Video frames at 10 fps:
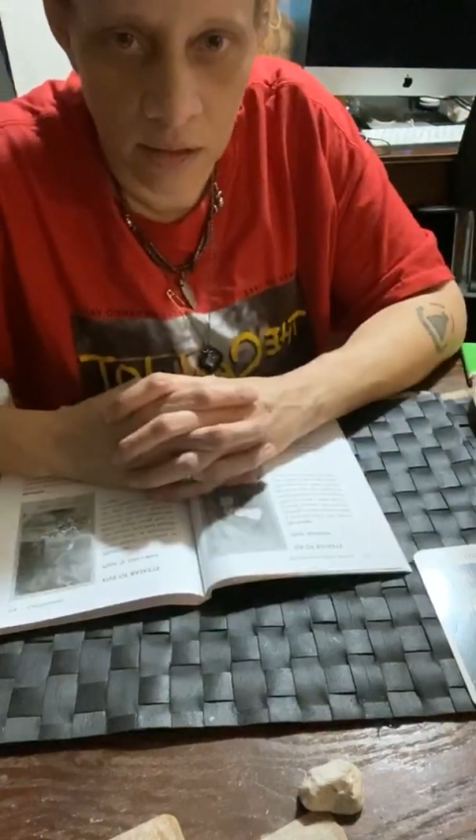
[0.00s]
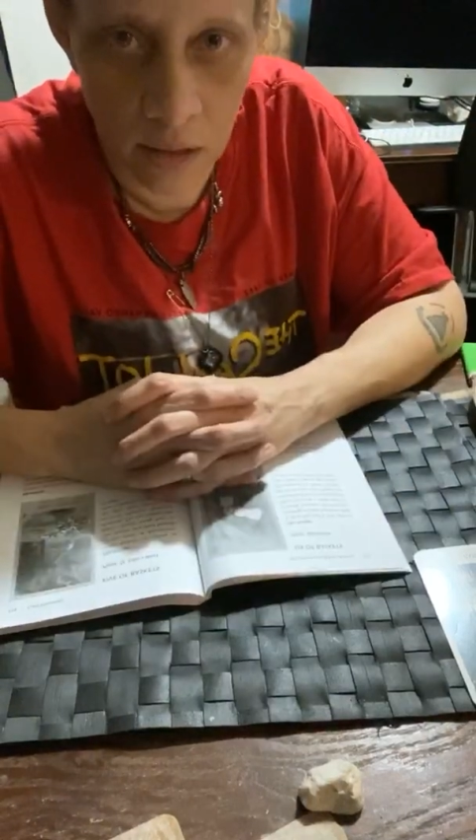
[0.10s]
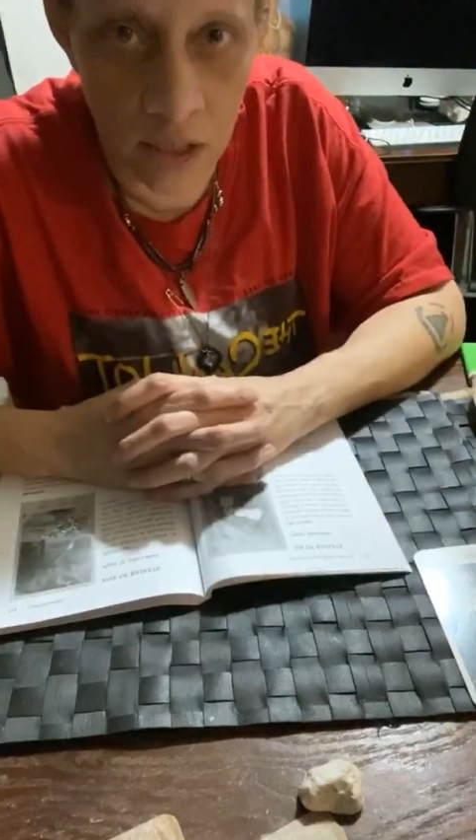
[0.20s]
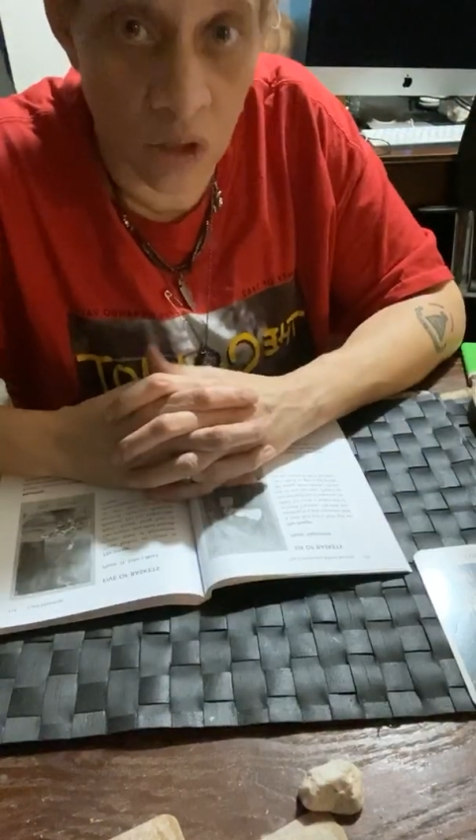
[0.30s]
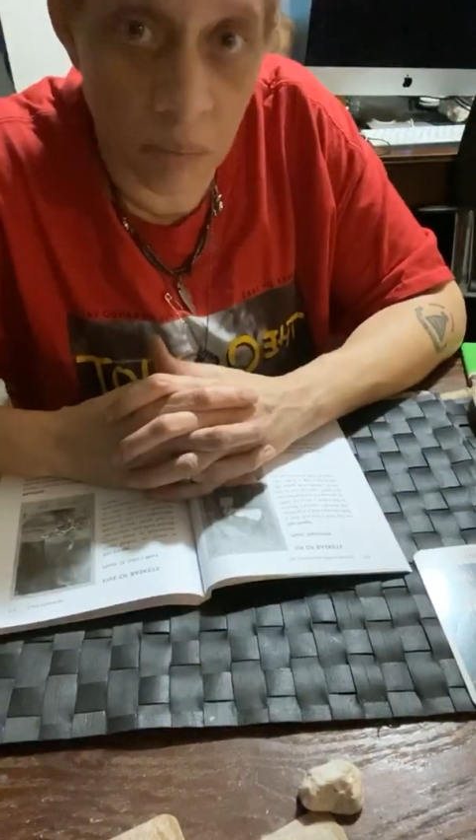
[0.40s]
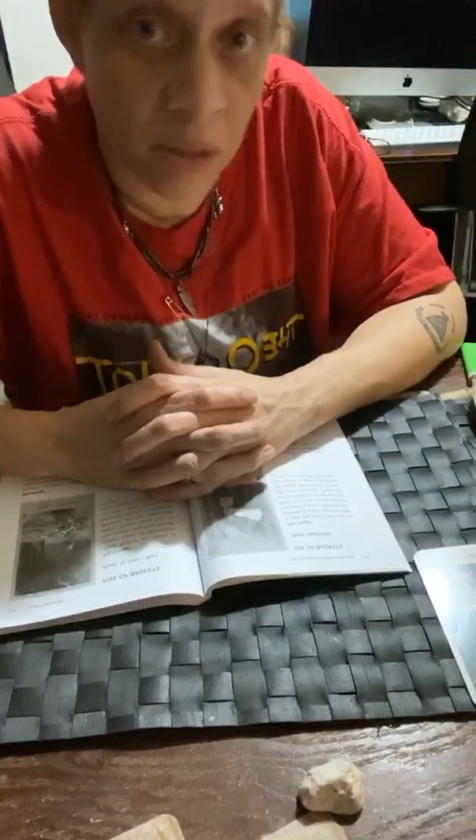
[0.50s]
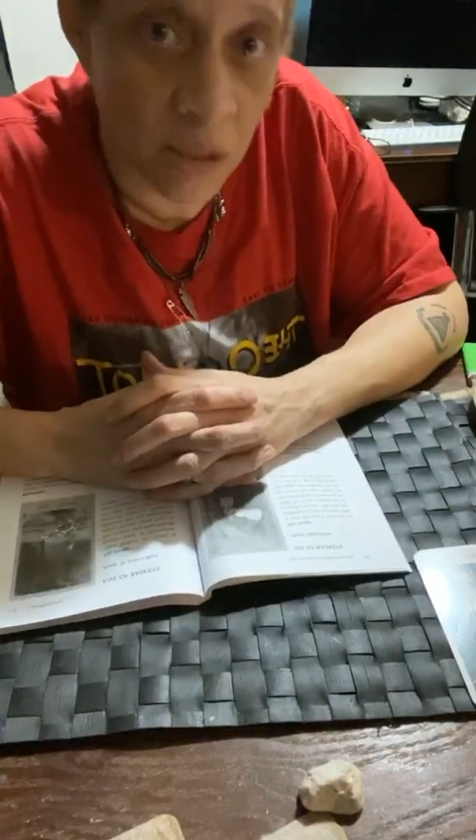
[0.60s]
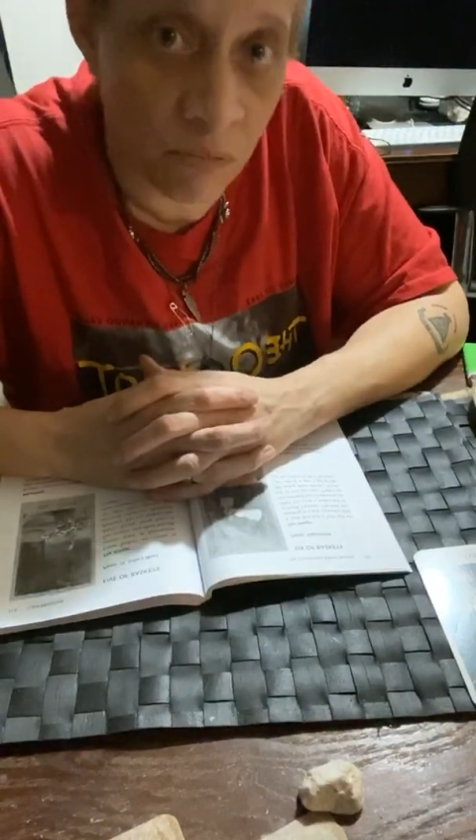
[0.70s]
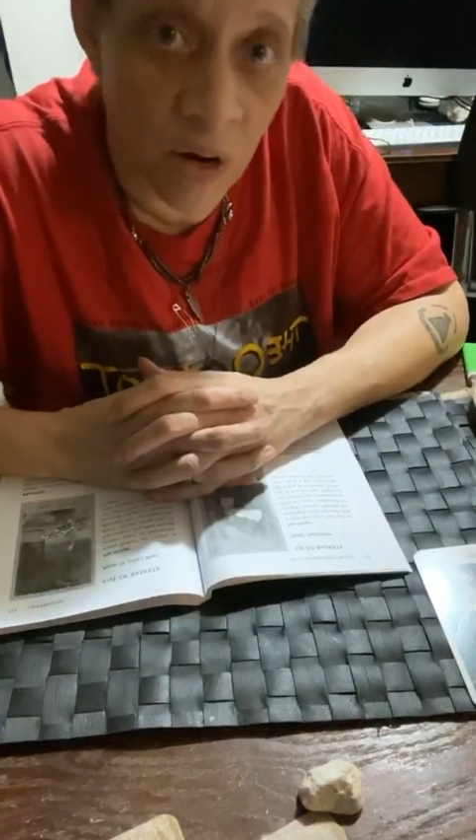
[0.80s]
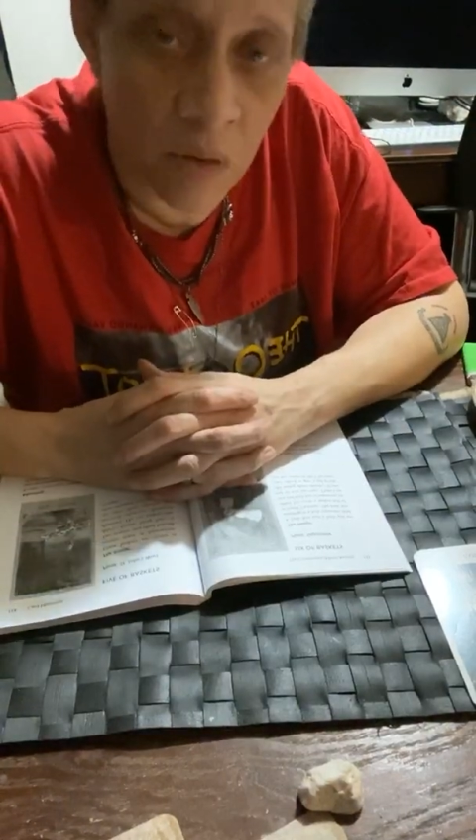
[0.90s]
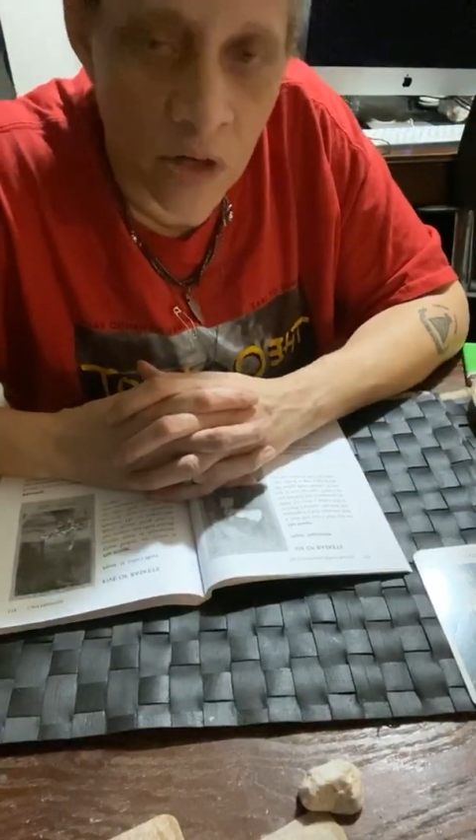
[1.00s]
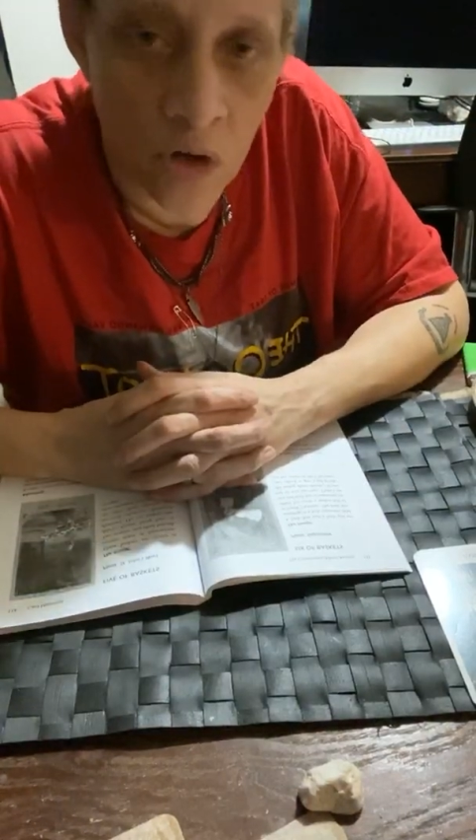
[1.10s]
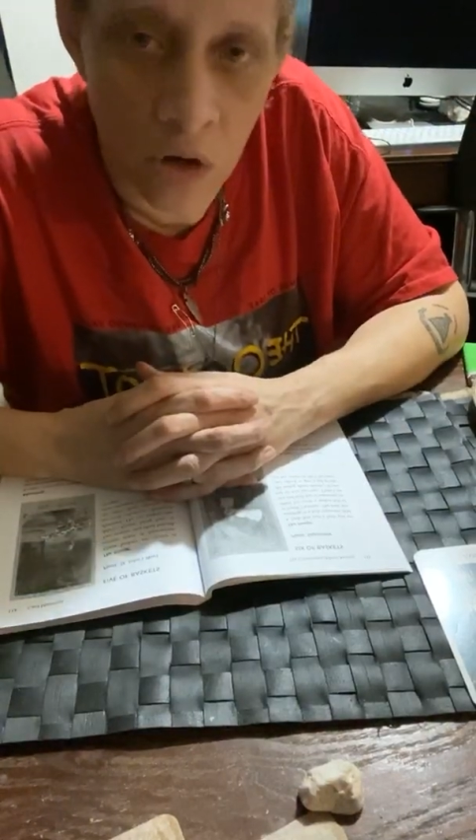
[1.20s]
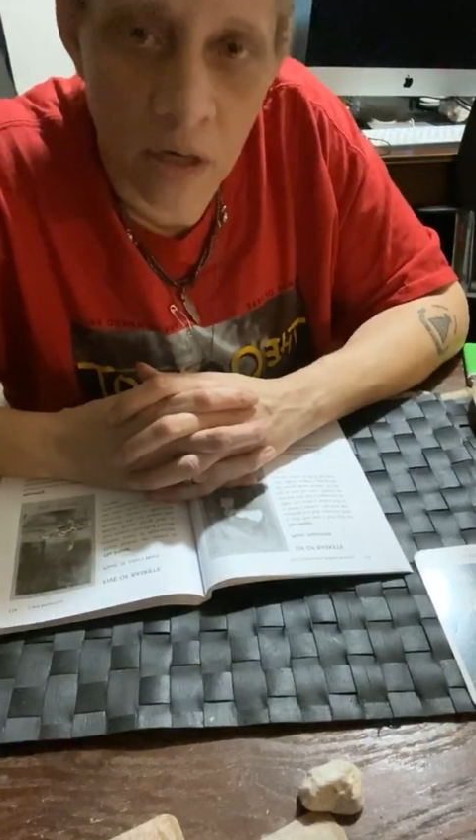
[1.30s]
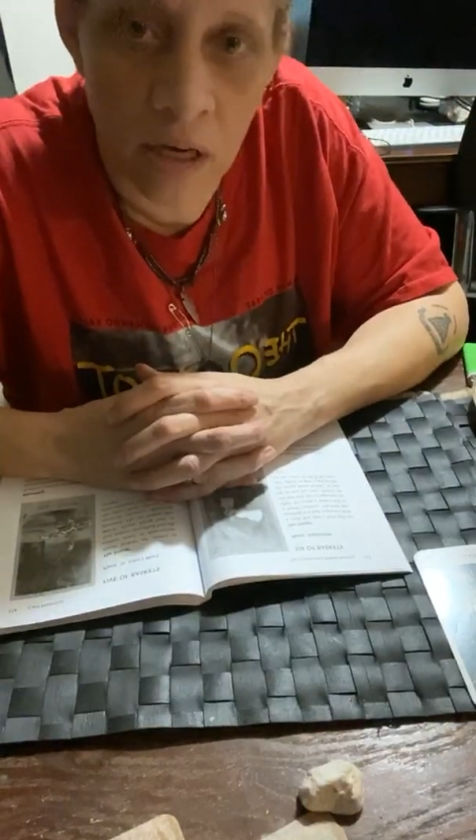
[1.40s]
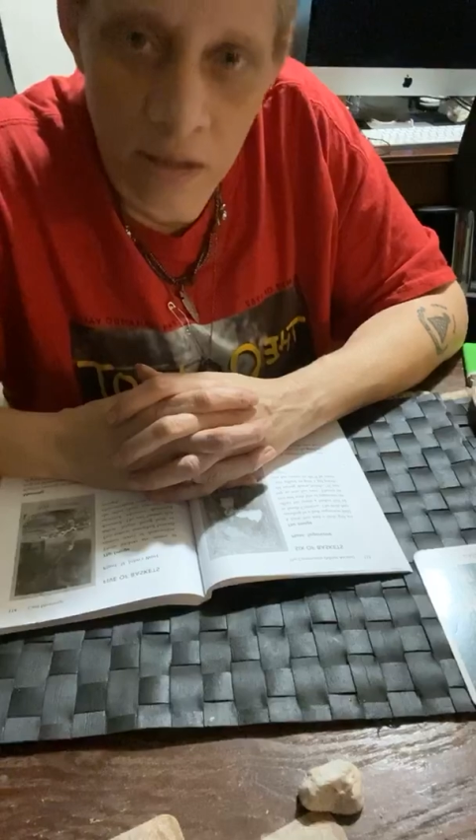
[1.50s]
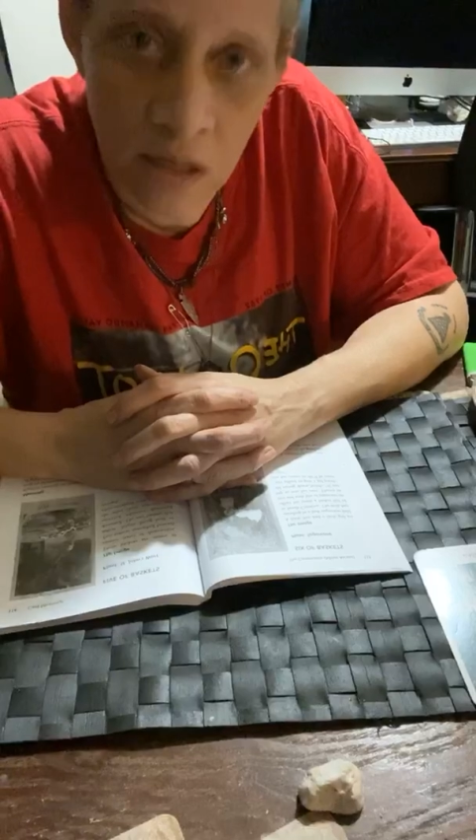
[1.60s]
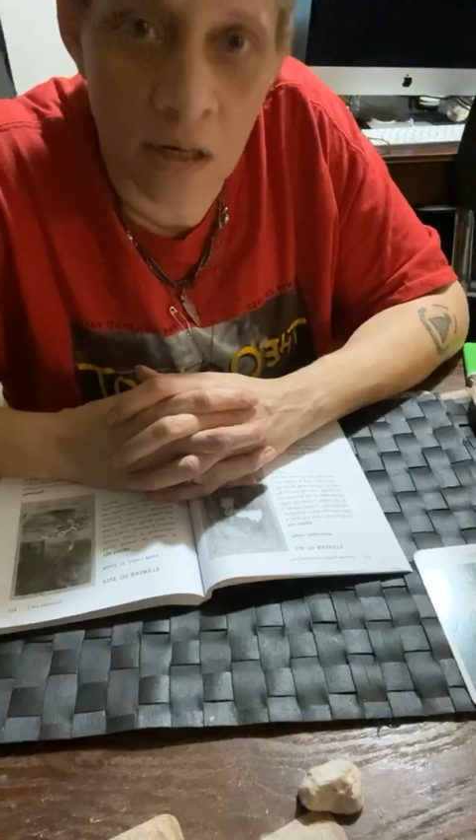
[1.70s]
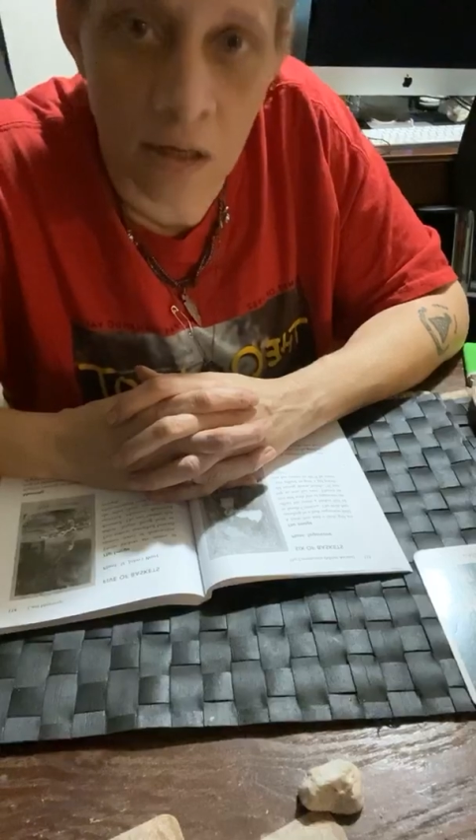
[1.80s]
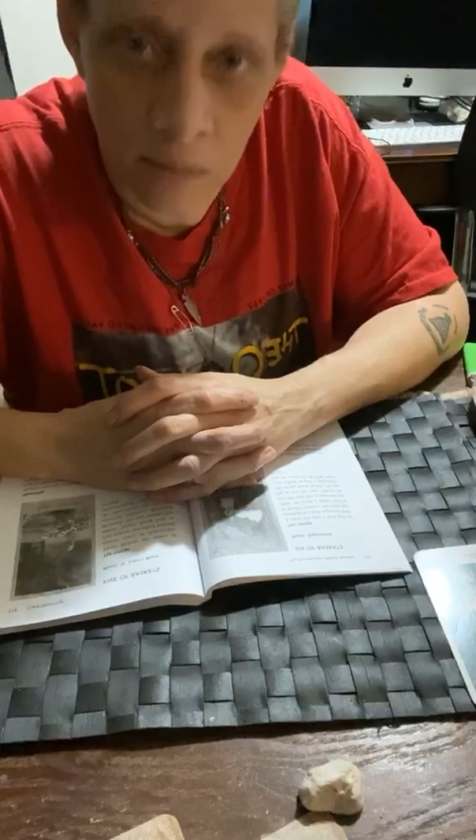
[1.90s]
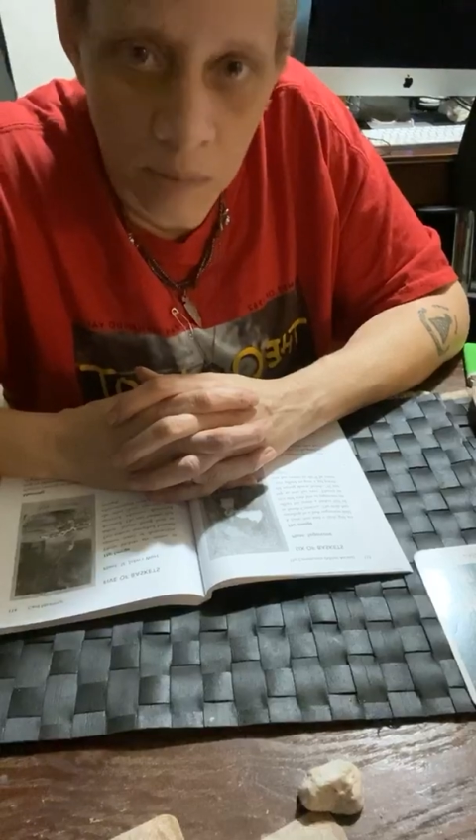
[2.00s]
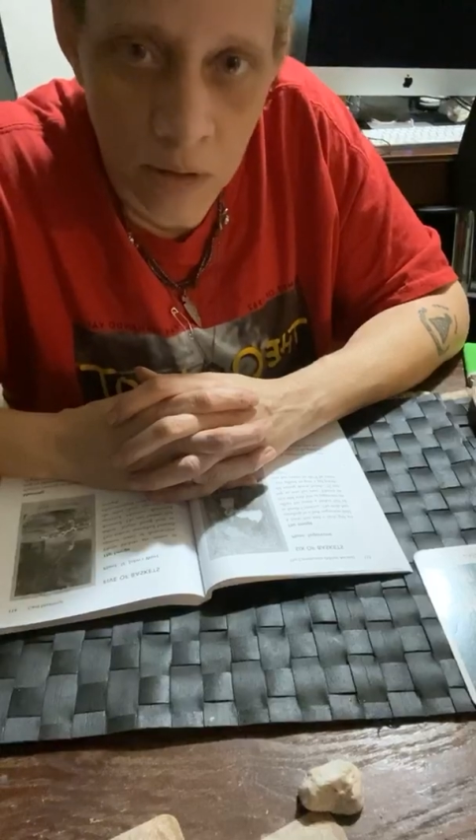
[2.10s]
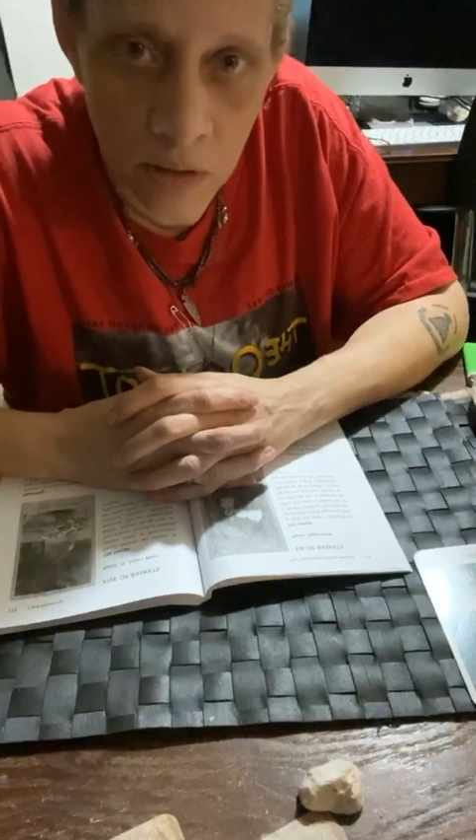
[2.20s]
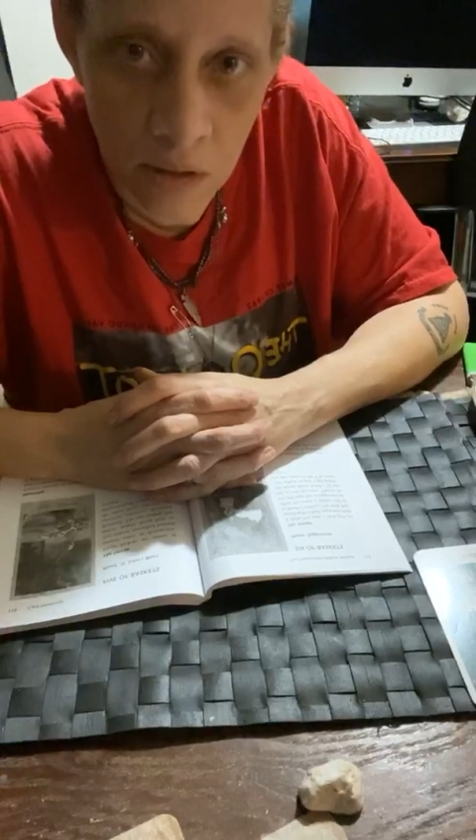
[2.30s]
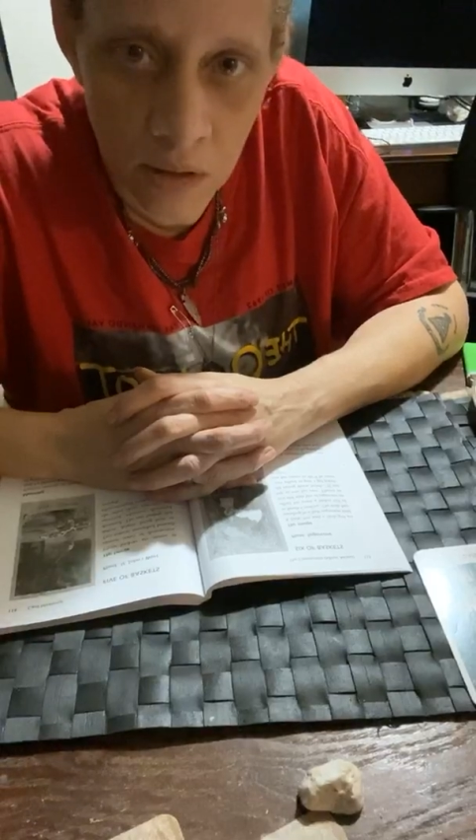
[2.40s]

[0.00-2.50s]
It's going to be some very dark ass times